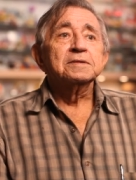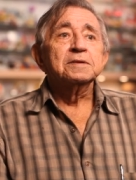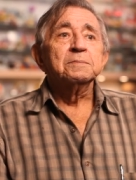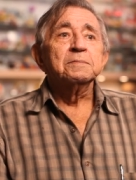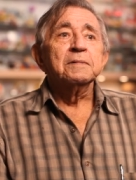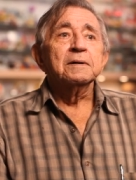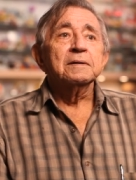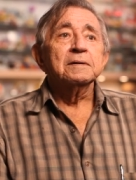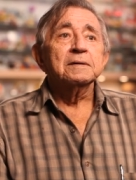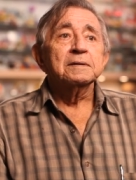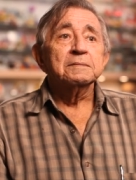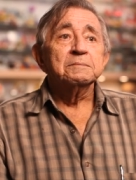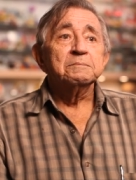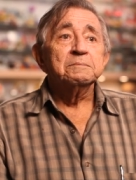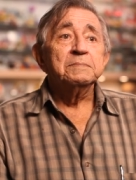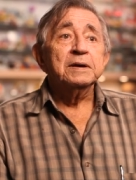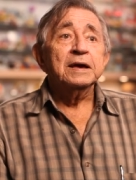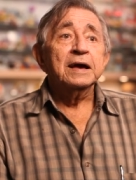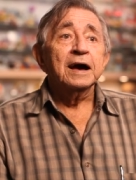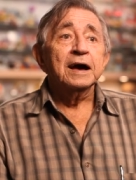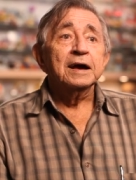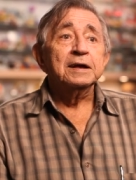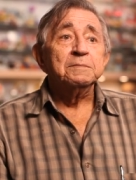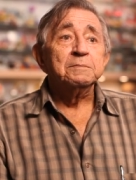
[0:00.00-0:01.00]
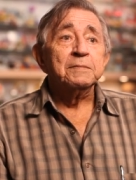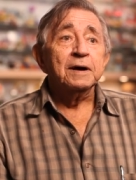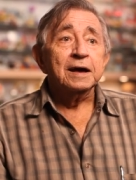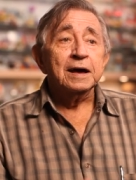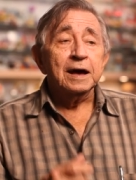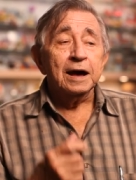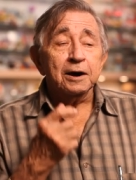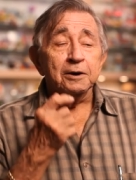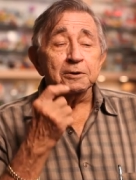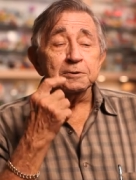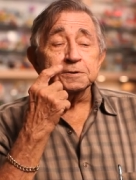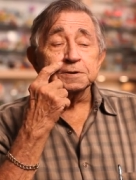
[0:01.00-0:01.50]
my, behind my
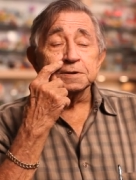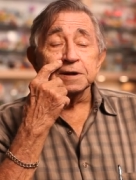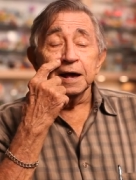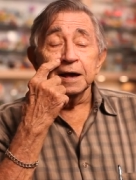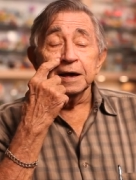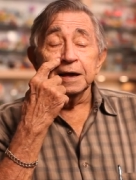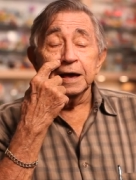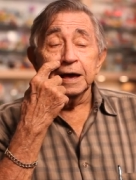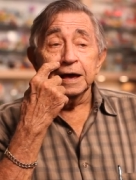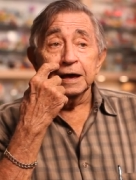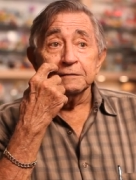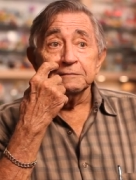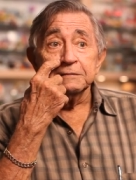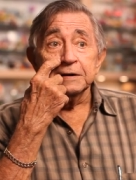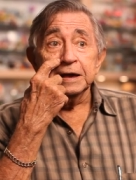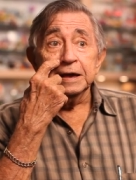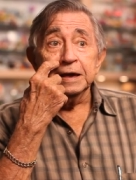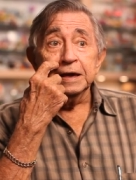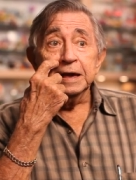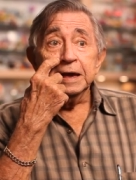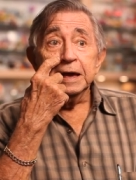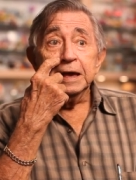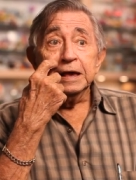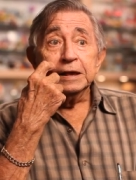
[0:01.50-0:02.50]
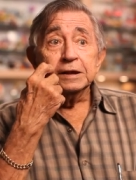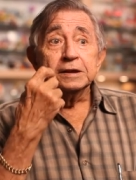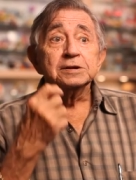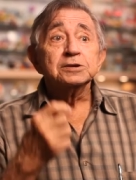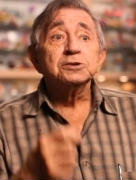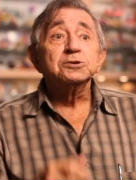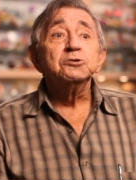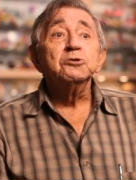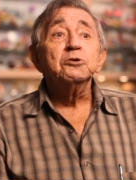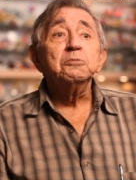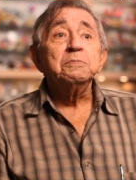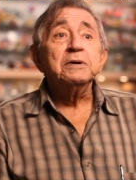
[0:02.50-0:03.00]
house, I have a
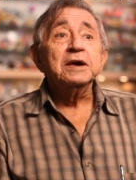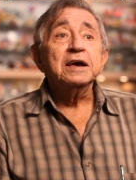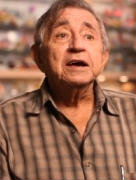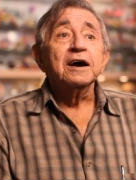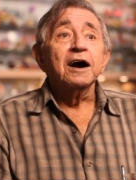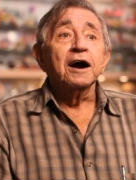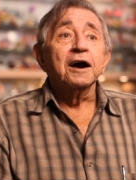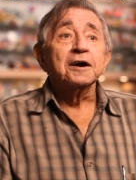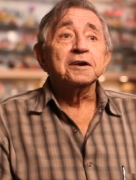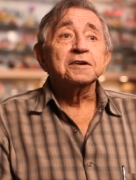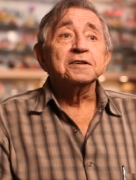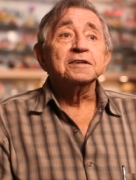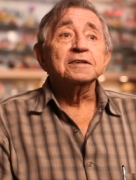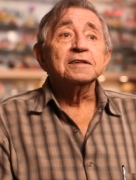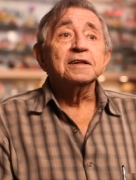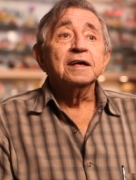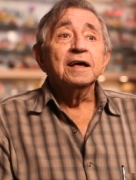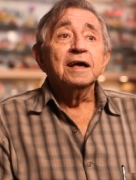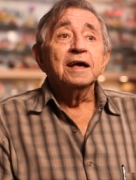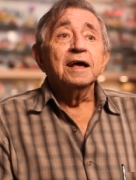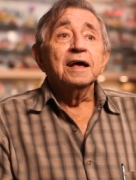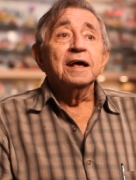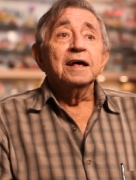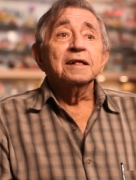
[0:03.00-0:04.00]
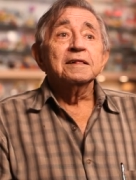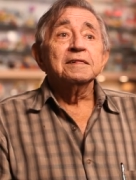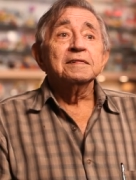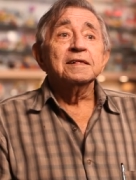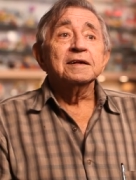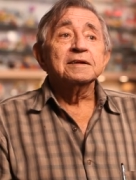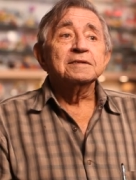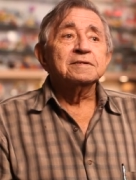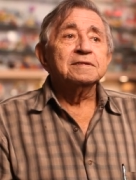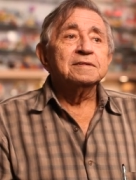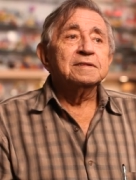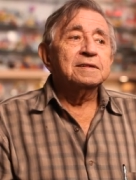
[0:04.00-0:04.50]
Snoopy garden
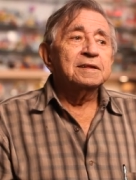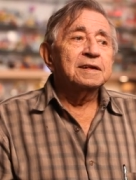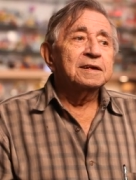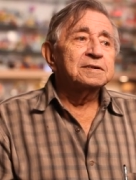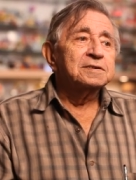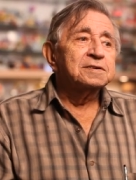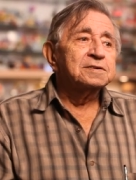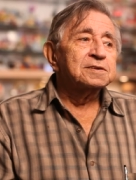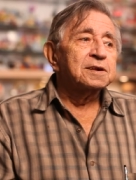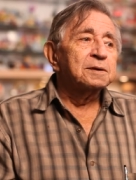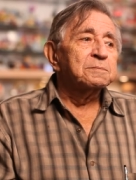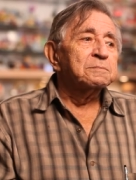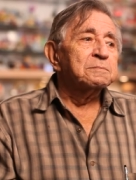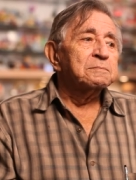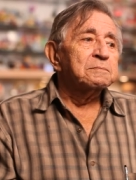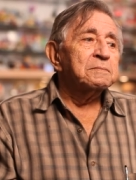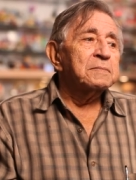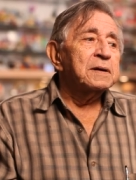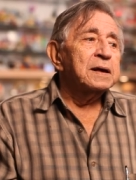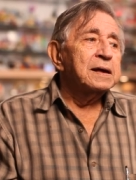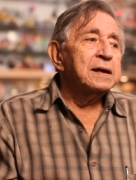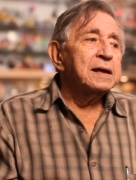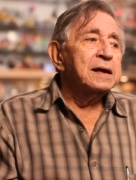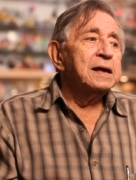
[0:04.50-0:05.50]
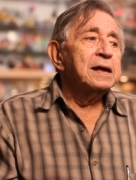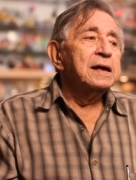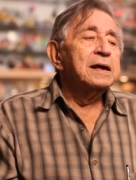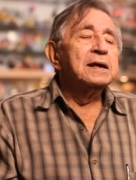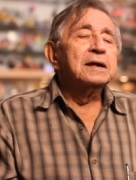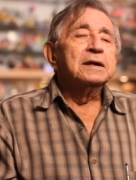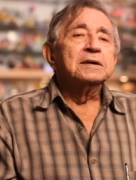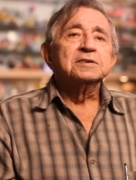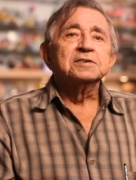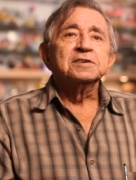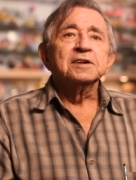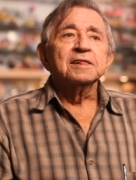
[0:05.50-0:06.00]
that is some
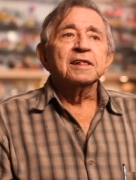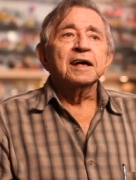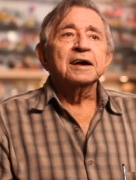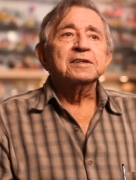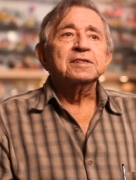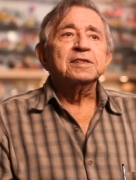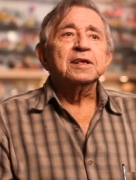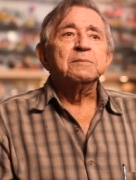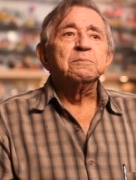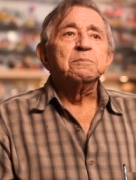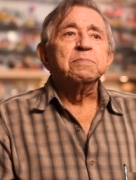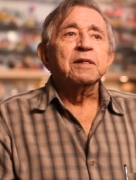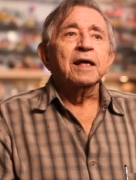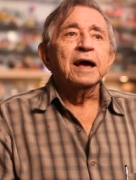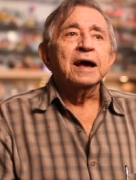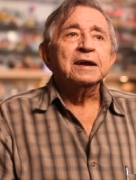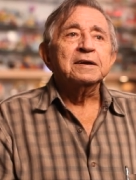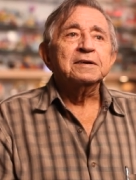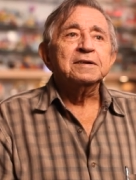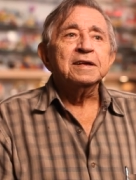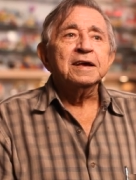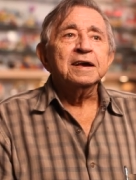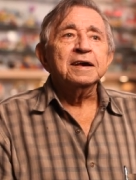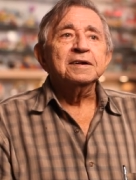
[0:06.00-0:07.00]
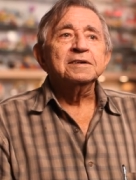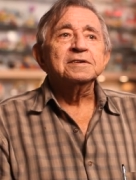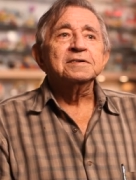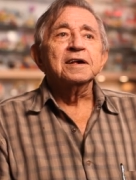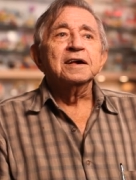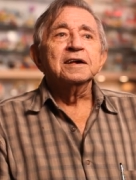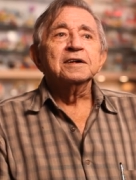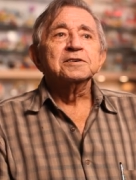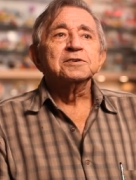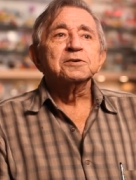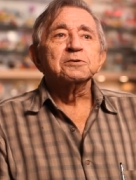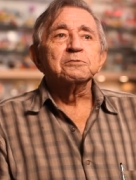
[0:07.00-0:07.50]
selected plantings
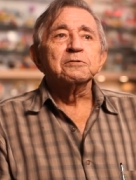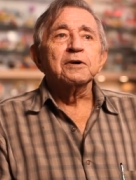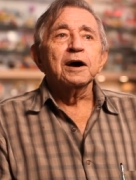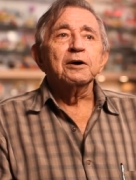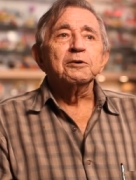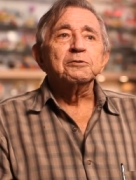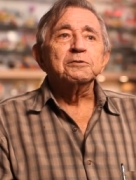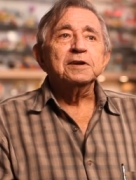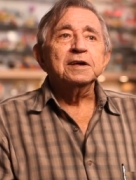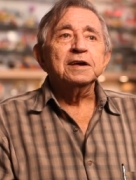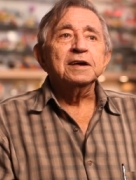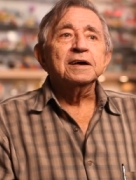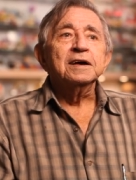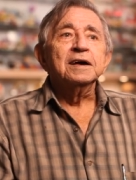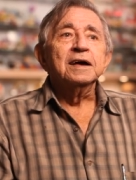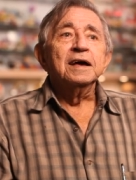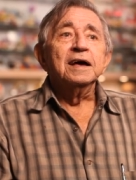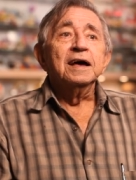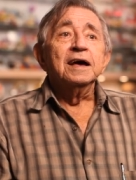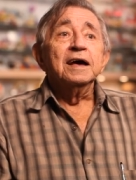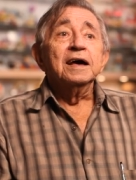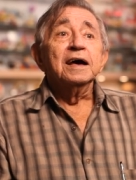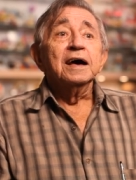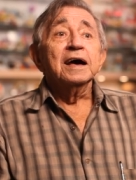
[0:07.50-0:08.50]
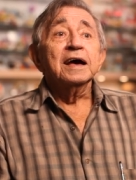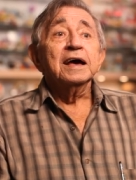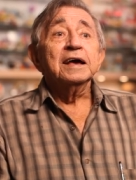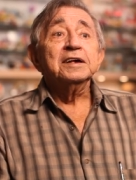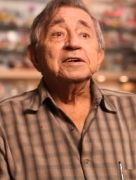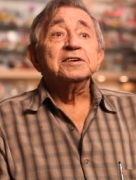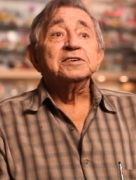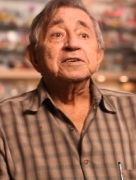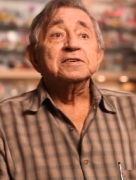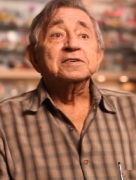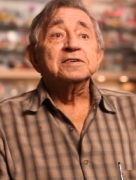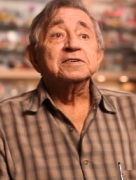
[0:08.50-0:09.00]
surrounding
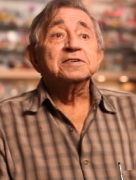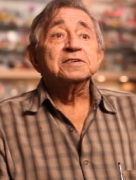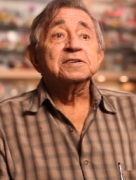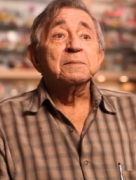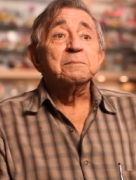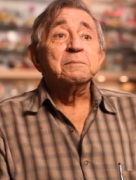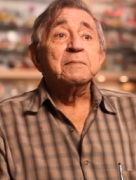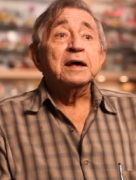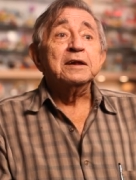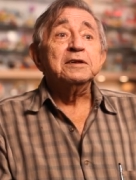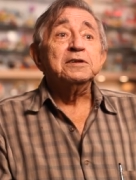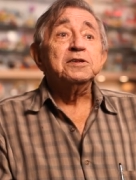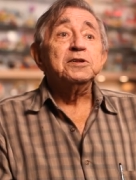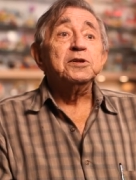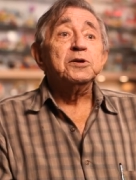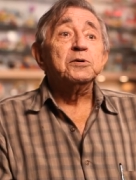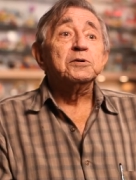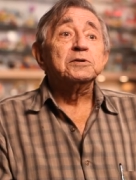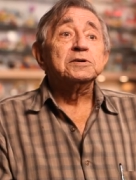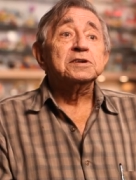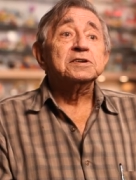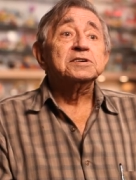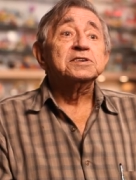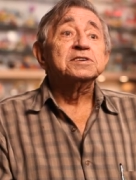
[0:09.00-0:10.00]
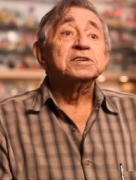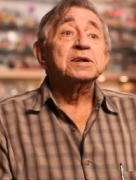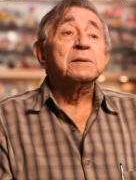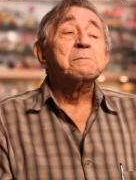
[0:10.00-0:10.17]
a cementitious